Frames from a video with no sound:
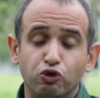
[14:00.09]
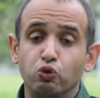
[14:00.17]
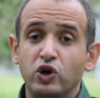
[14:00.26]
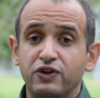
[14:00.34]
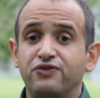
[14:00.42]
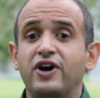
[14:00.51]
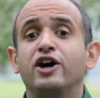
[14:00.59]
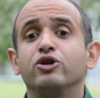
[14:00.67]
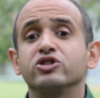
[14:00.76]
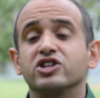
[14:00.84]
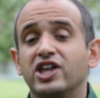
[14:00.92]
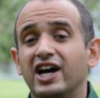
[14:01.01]
we
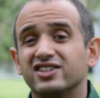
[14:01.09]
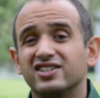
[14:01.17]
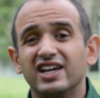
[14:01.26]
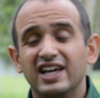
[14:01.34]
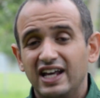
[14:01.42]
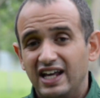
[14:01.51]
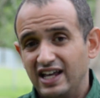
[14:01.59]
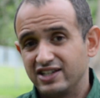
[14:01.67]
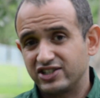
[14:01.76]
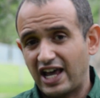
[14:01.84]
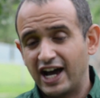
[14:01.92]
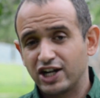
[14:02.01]
found that
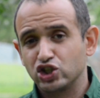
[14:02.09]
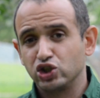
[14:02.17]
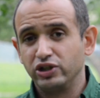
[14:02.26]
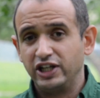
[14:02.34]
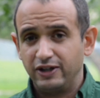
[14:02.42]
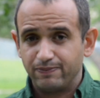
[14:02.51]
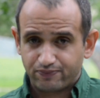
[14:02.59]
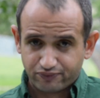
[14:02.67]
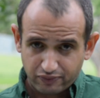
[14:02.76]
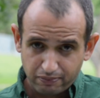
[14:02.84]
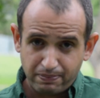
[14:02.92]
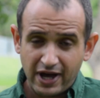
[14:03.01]
it's actually
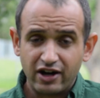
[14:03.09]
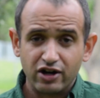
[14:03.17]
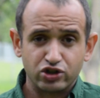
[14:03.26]
better